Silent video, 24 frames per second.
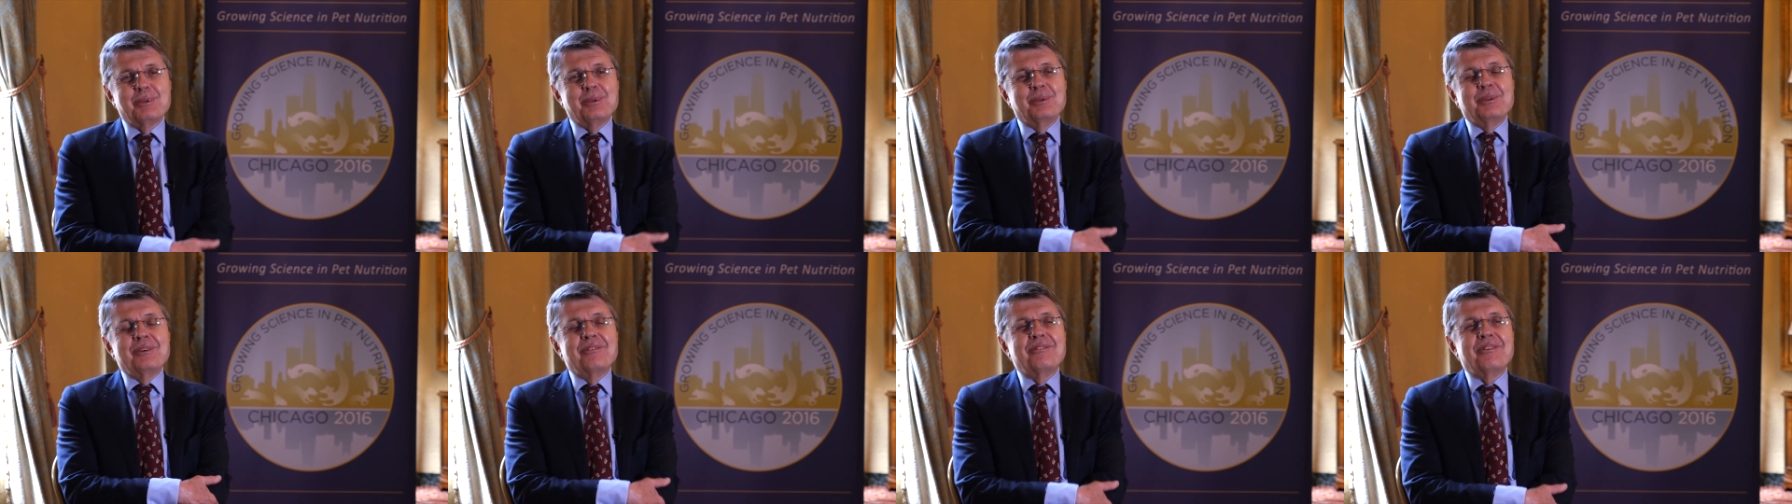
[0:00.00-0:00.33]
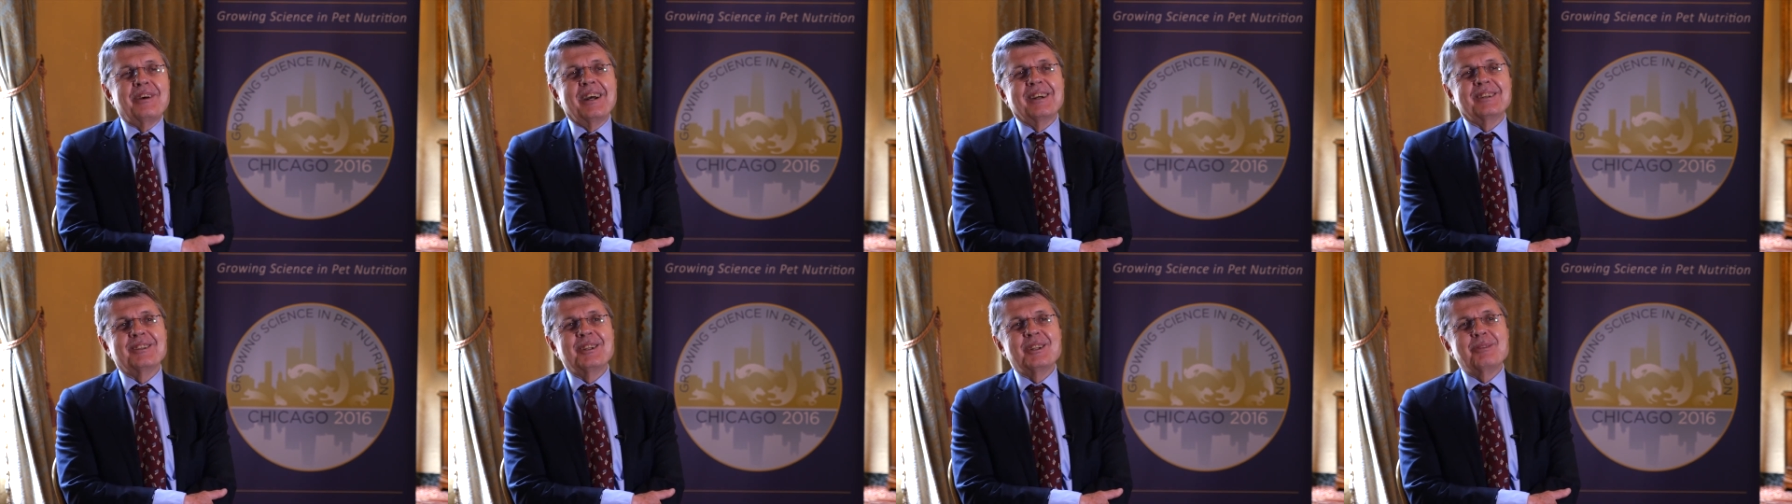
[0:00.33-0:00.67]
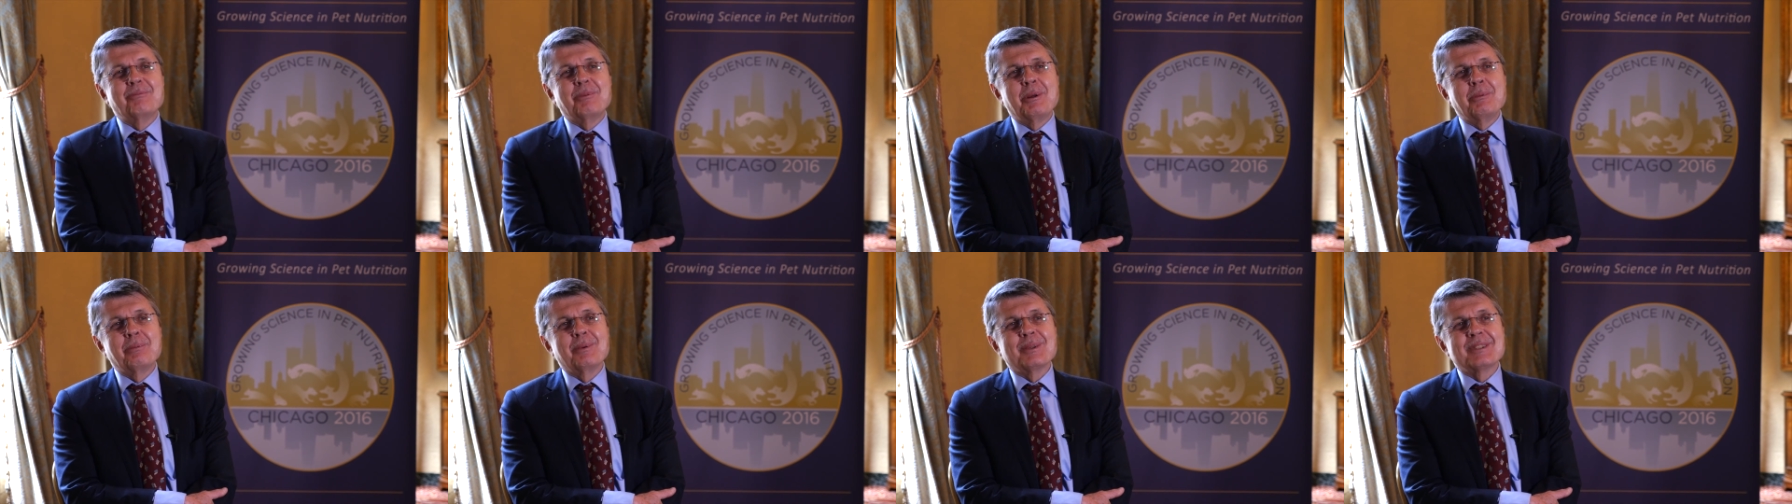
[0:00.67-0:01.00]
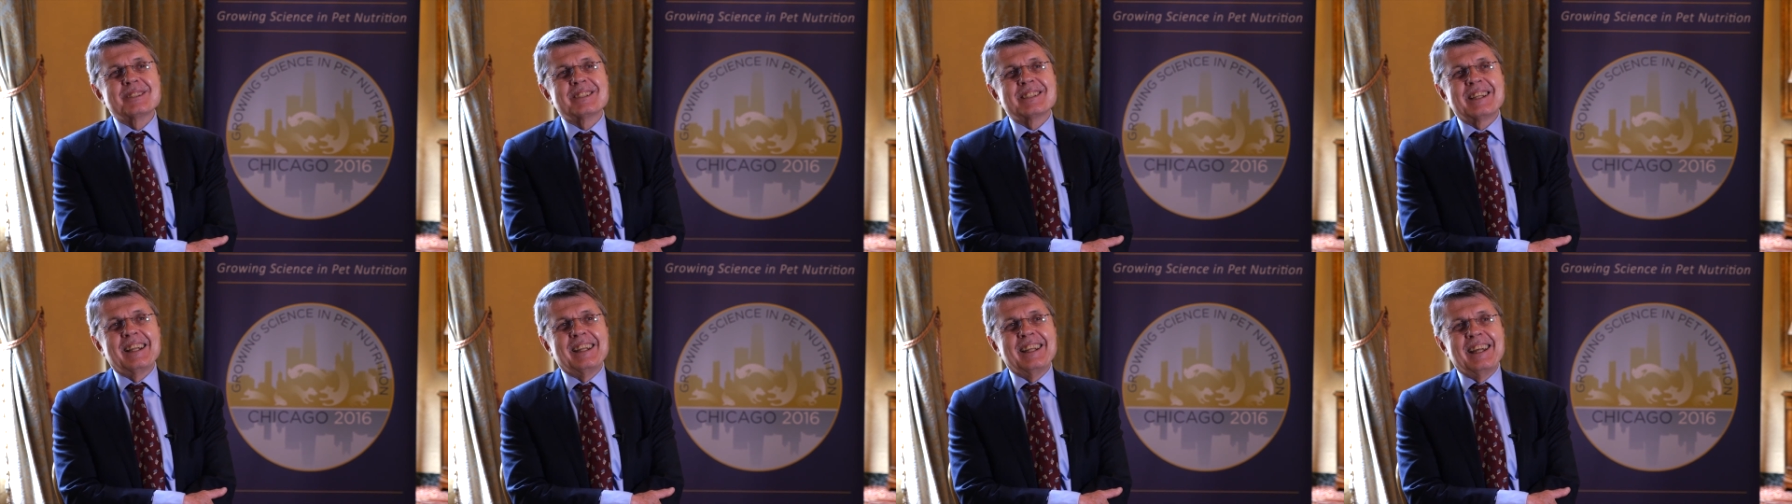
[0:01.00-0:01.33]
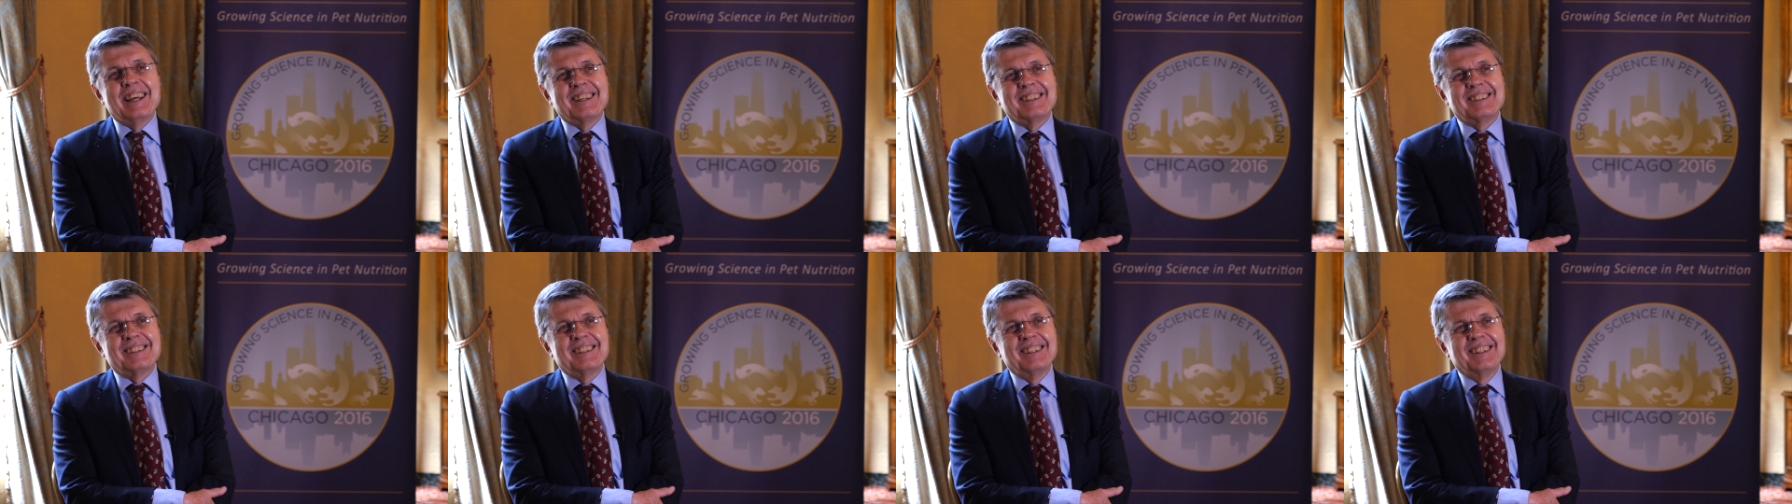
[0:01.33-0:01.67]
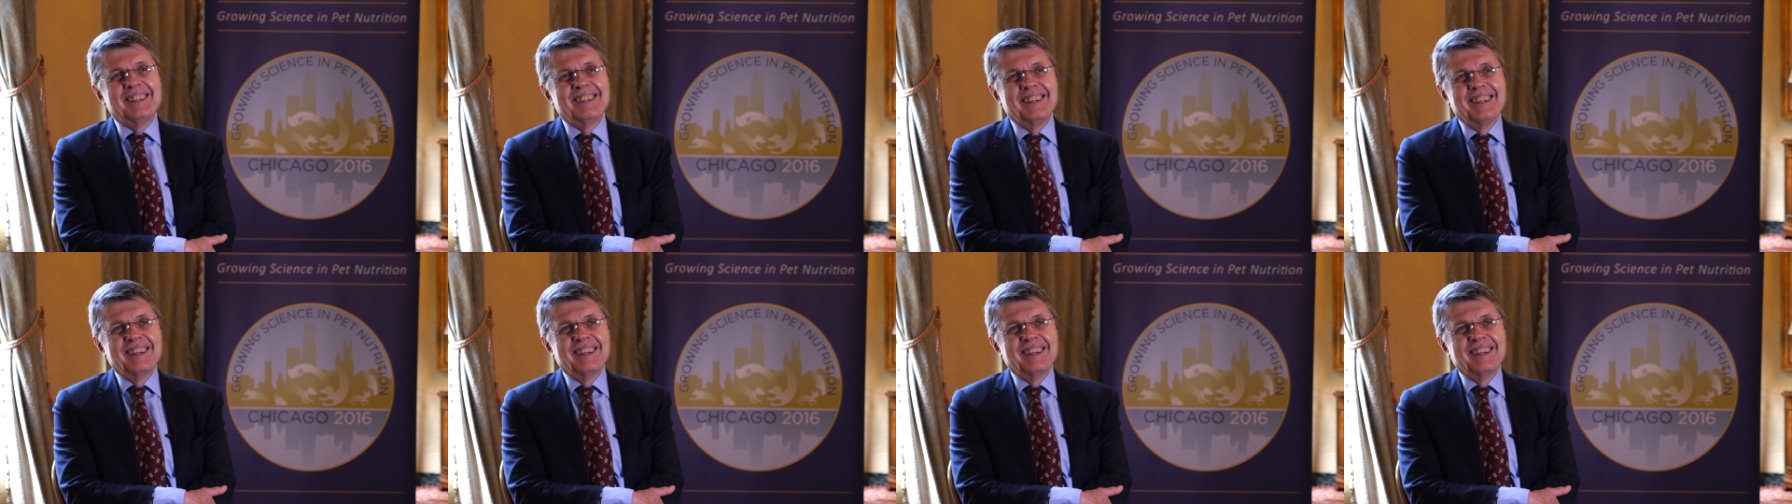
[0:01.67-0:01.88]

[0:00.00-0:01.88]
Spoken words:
to the fact that people select